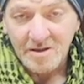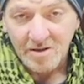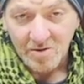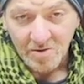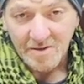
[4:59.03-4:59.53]
that
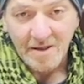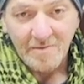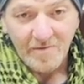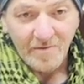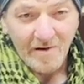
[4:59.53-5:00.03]
you talk to them
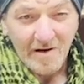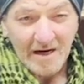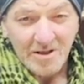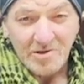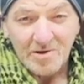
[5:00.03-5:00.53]
before you
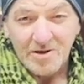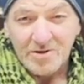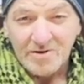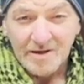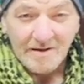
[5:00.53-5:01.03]
actually try and
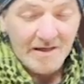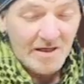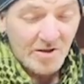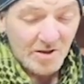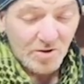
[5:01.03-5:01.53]
do that.
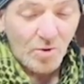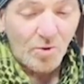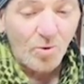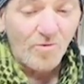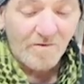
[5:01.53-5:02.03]
So there's not
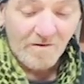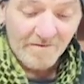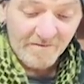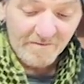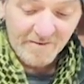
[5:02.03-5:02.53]
an awful lot
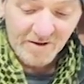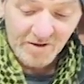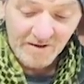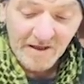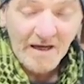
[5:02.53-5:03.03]
of
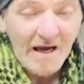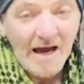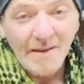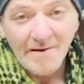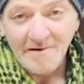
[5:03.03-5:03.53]
information,
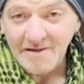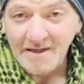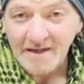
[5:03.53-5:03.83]
and there aren't any